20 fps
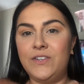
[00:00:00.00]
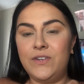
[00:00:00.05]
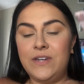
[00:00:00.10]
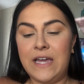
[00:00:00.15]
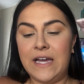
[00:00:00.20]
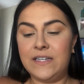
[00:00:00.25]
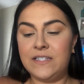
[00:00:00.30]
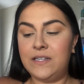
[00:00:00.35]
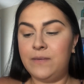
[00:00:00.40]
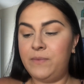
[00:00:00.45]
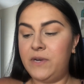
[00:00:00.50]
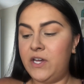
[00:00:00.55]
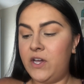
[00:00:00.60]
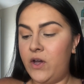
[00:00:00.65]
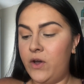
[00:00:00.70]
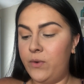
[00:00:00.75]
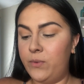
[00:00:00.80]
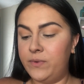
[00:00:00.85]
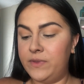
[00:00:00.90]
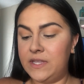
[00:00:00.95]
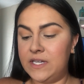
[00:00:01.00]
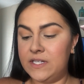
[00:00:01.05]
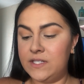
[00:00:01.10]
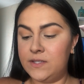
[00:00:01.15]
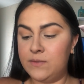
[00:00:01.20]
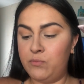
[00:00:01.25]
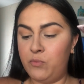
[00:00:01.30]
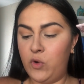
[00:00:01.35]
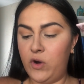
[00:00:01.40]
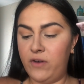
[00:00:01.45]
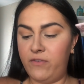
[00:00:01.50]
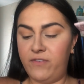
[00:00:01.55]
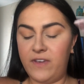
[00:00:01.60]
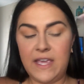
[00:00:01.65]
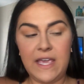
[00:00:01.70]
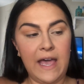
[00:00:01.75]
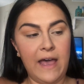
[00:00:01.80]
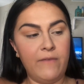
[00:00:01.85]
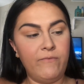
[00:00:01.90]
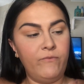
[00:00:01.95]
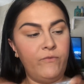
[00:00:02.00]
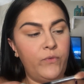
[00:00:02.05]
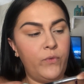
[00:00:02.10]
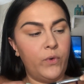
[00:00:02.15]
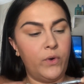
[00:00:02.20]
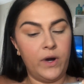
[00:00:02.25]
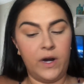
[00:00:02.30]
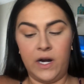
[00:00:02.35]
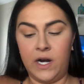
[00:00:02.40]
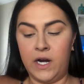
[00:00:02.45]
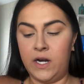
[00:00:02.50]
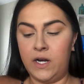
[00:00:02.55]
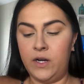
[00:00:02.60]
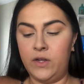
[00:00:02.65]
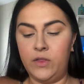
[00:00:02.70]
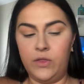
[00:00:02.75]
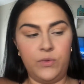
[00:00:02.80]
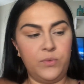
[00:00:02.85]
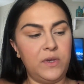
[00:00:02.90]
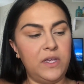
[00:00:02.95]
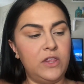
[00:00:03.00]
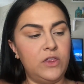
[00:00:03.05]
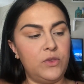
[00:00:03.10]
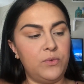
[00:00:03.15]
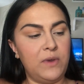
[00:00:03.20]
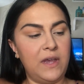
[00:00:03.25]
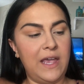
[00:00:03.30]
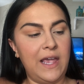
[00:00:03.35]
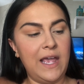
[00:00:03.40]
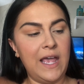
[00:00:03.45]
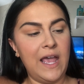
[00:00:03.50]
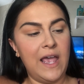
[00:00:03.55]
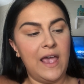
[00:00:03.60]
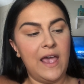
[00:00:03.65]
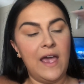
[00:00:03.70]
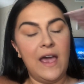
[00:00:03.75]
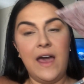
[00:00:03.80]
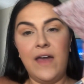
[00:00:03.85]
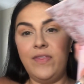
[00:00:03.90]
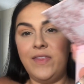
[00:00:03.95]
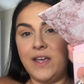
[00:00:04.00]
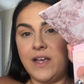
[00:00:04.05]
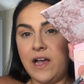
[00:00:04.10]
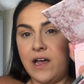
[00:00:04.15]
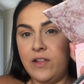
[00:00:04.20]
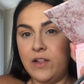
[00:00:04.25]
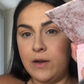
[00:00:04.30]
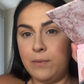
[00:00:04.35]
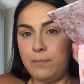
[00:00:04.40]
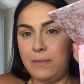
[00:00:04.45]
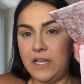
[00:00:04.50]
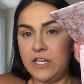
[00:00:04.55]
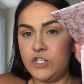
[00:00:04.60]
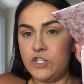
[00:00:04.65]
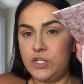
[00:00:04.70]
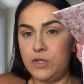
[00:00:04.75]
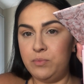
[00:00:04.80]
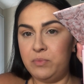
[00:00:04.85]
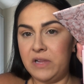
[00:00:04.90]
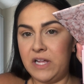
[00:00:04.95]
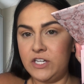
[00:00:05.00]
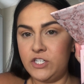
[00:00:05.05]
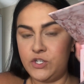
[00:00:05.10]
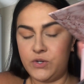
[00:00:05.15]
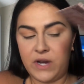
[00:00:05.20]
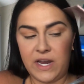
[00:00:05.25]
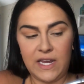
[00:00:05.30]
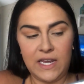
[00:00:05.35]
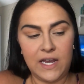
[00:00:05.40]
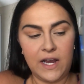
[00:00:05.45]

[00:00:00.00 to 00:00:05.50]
next I'm gonna go in with this Morphe M433 and the color Made You Blush right here.